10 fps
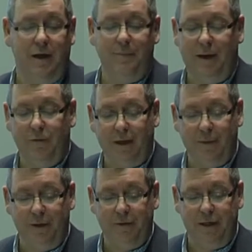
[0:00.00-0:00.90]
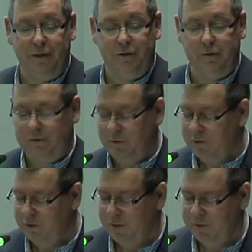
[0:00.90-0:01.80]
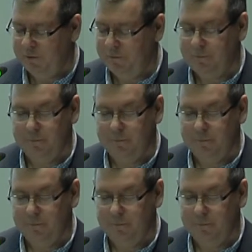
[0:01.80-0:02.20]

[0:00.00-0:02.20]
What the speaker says: and make recommendations to us.